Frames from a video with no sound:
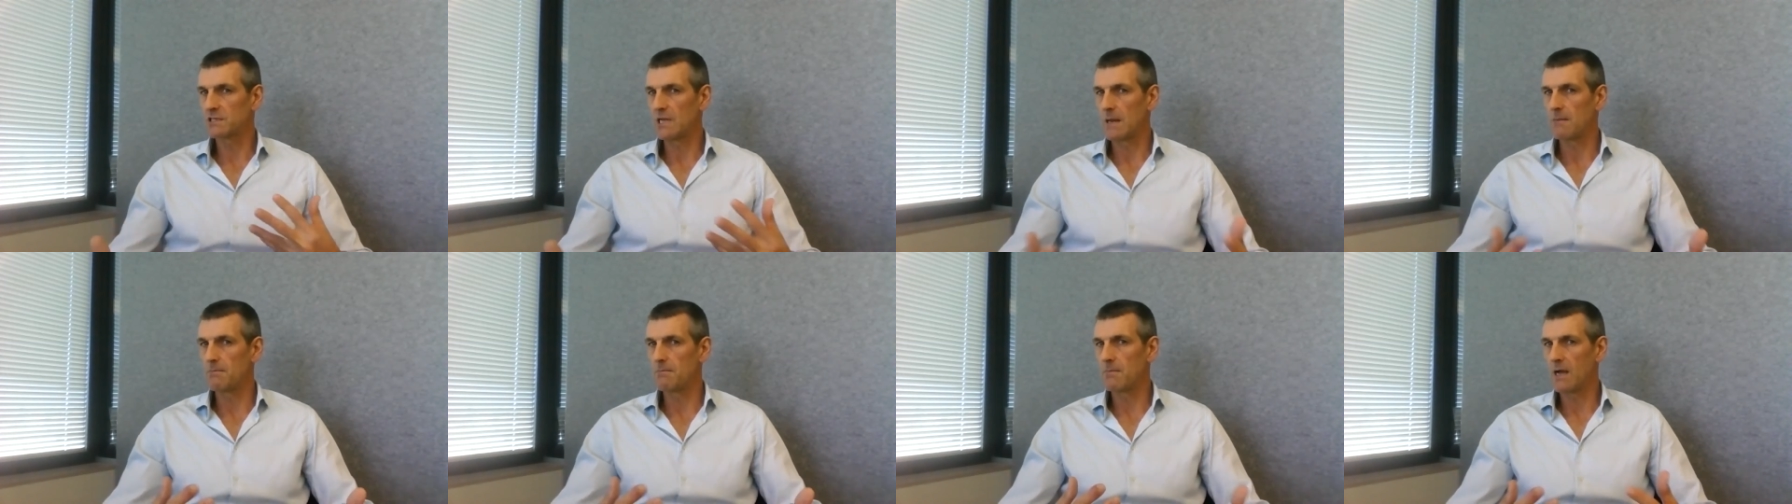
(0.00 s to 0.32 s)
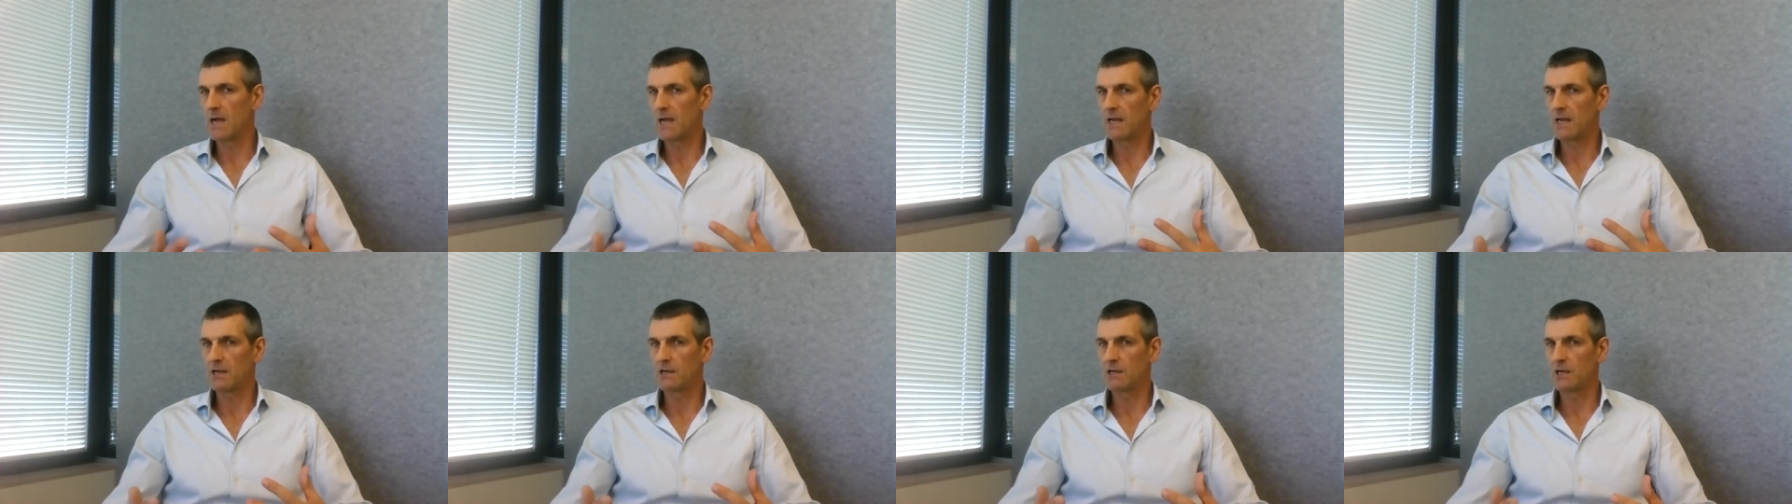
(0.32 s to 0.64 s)
they
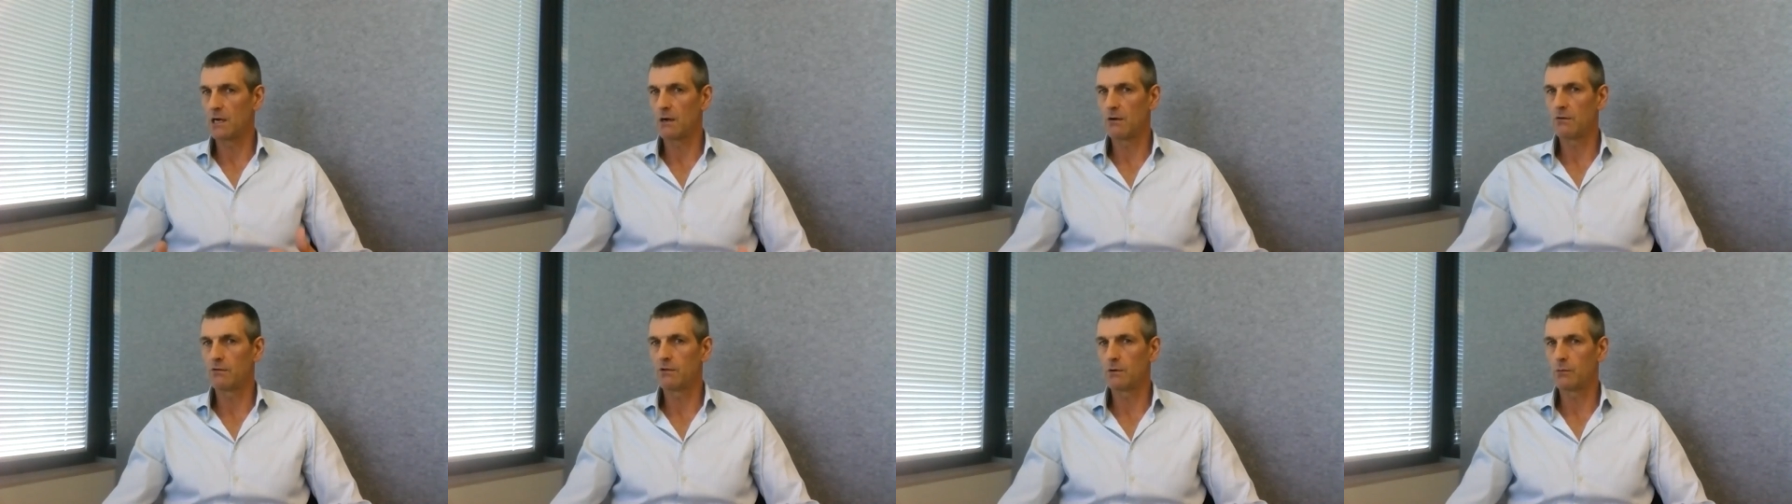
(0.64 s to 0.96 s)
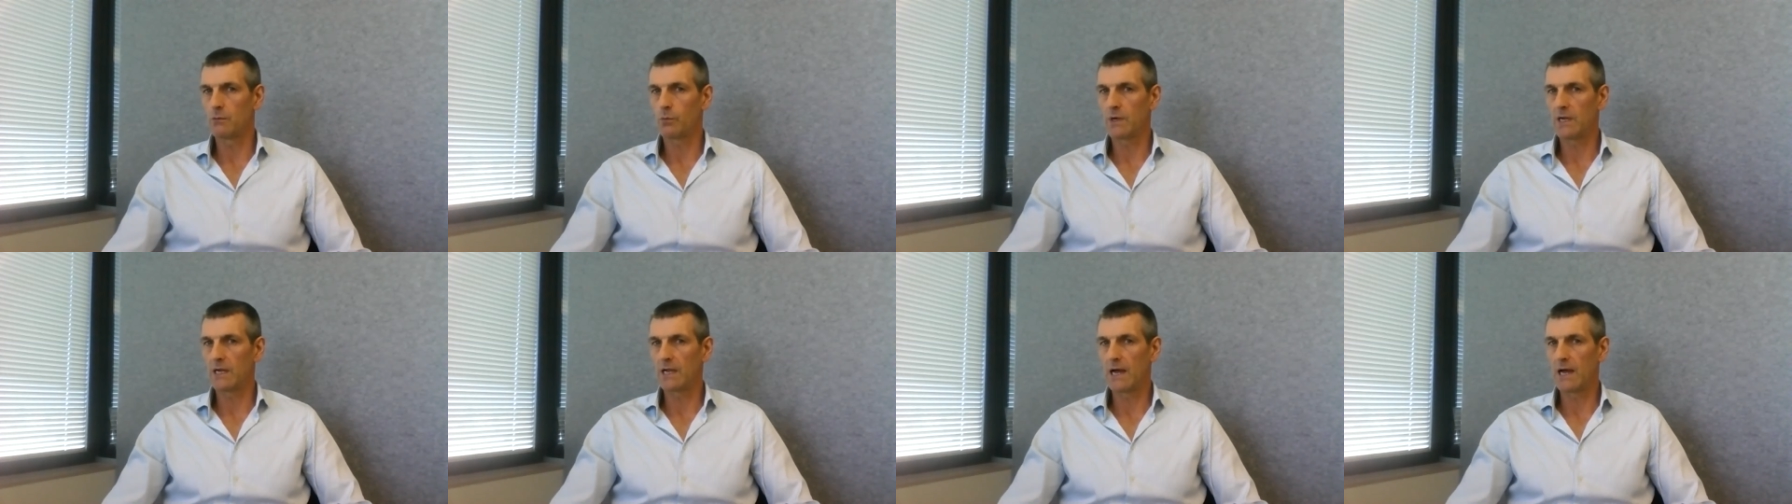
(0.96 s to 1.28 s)
may know
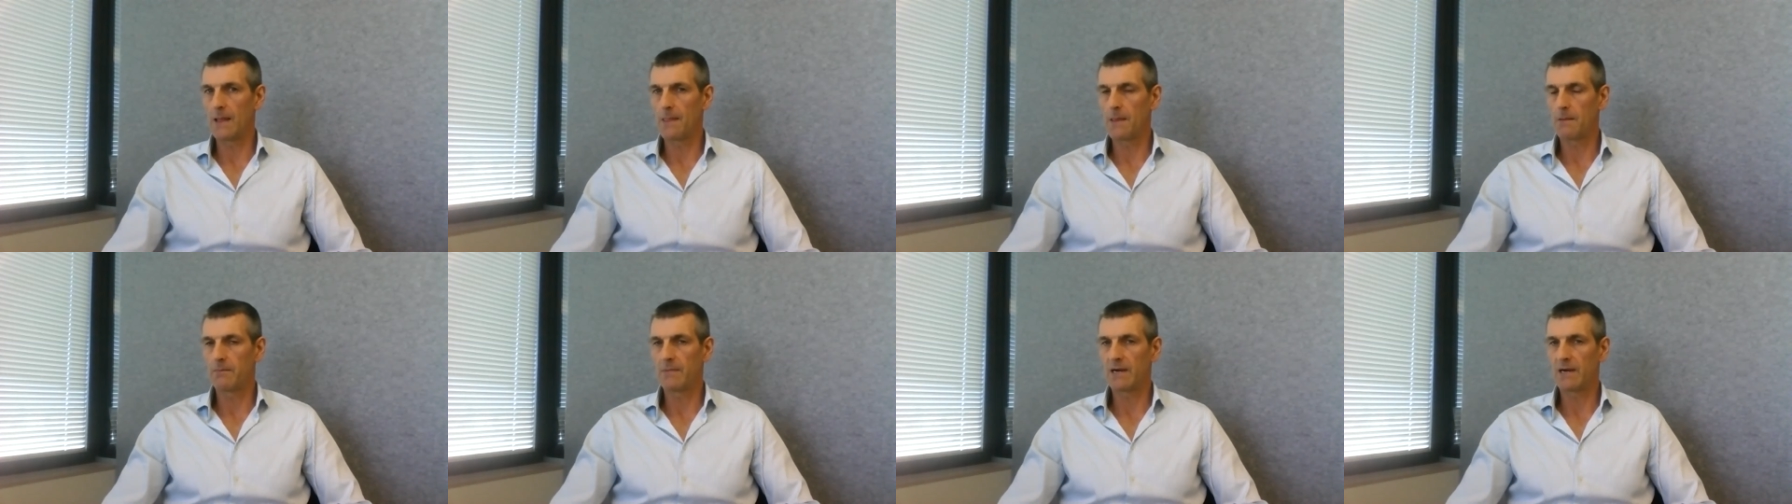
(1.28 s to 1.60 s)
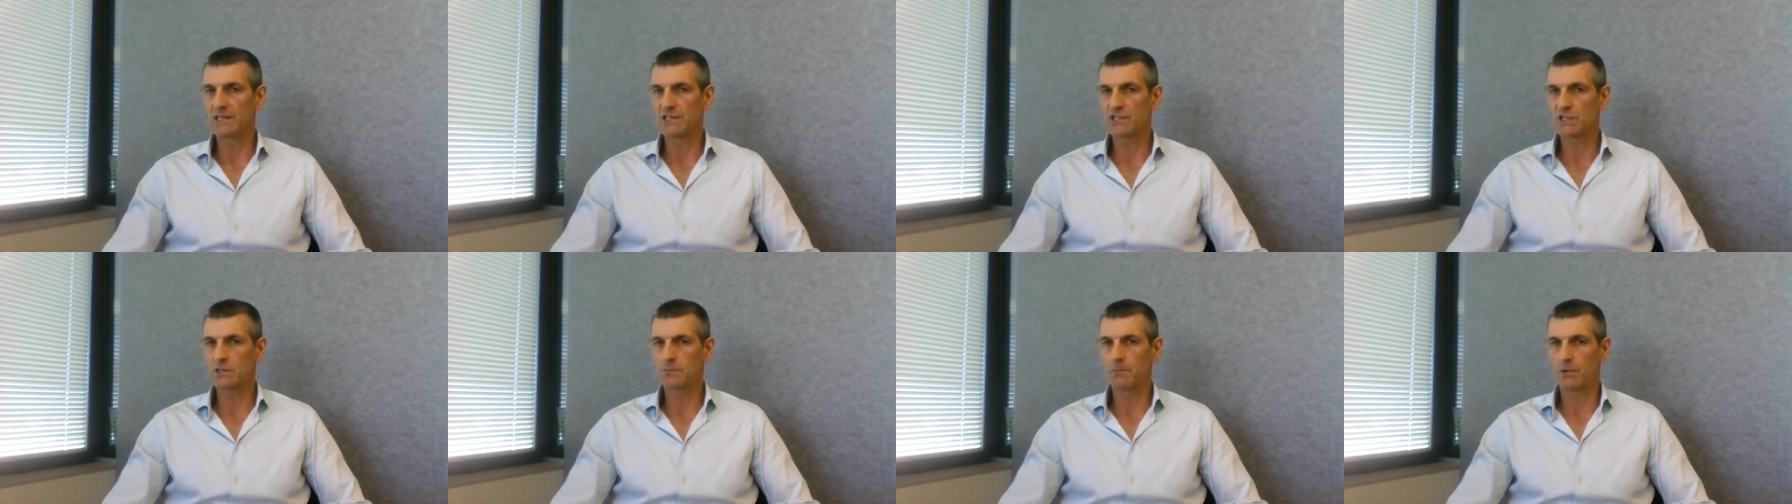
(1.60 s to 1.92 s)
that we are the
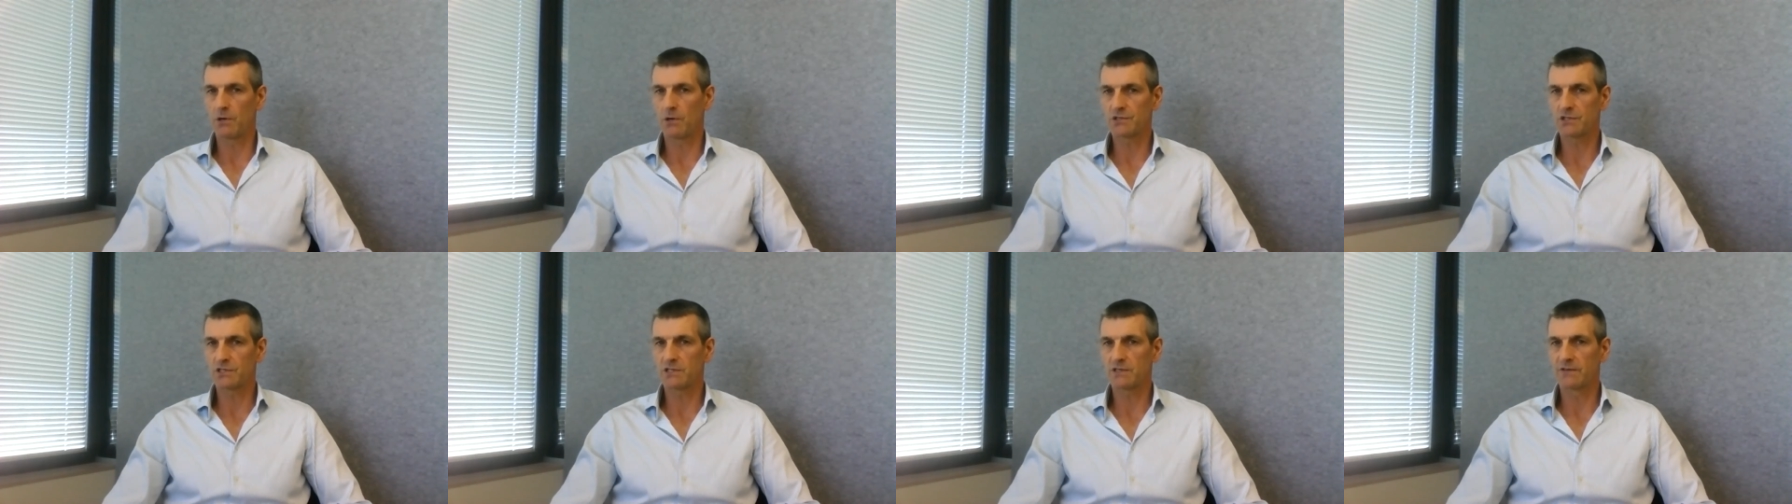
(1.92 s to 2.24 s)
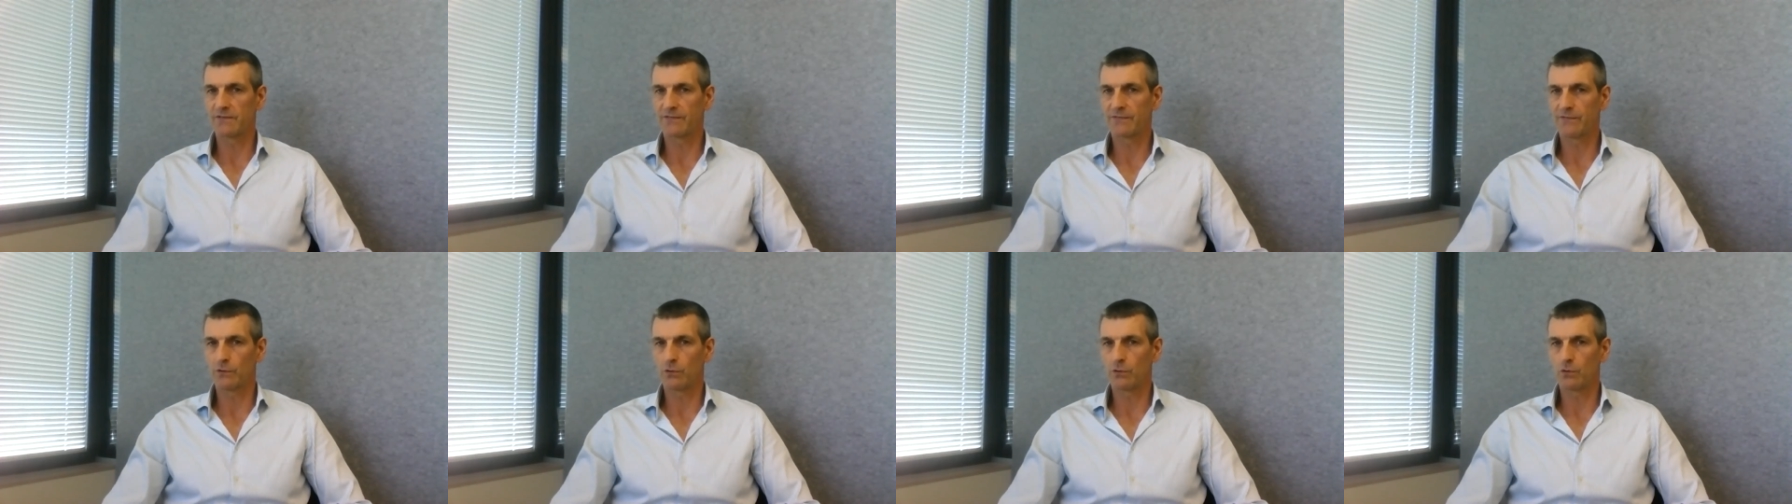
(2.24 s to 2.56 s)
main sponsor
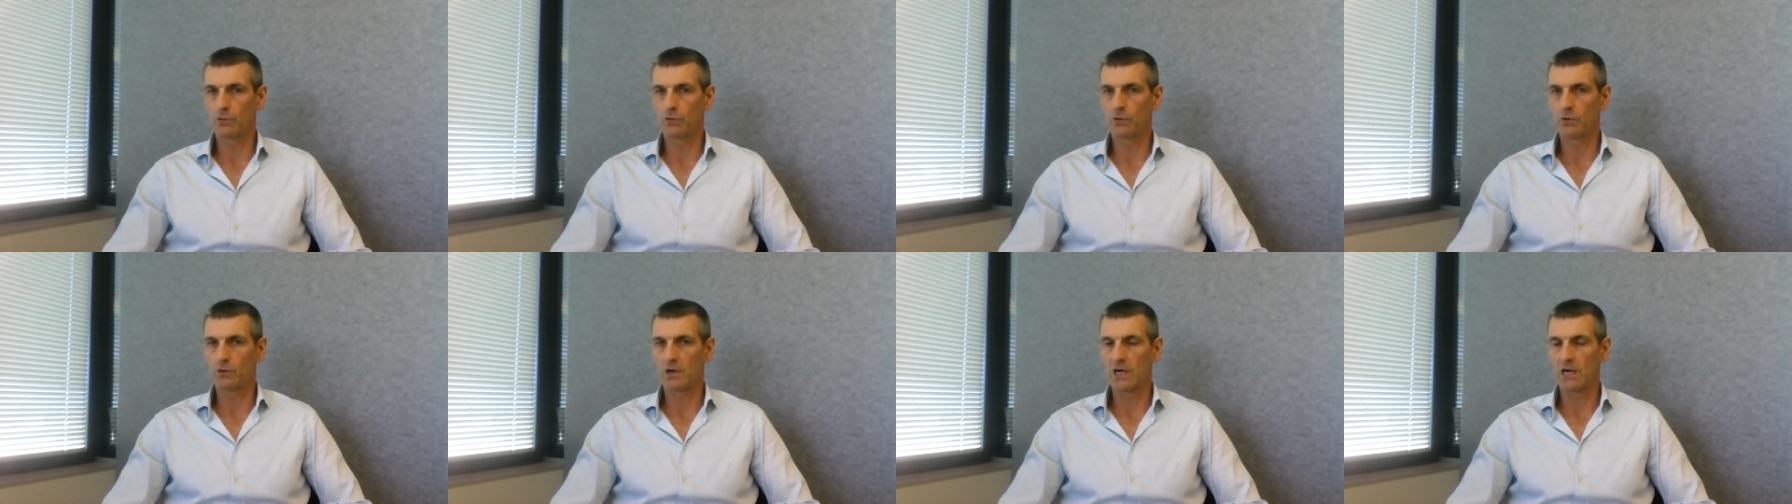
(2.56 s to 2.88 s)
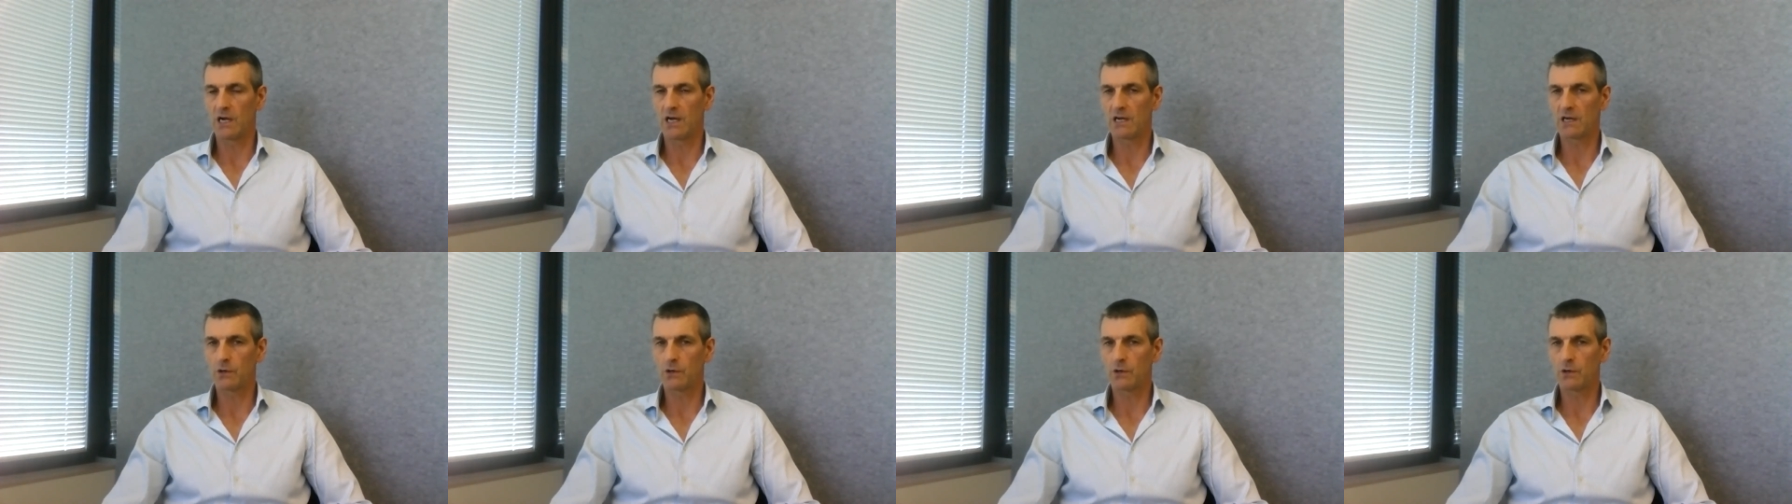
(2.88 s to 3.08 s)
for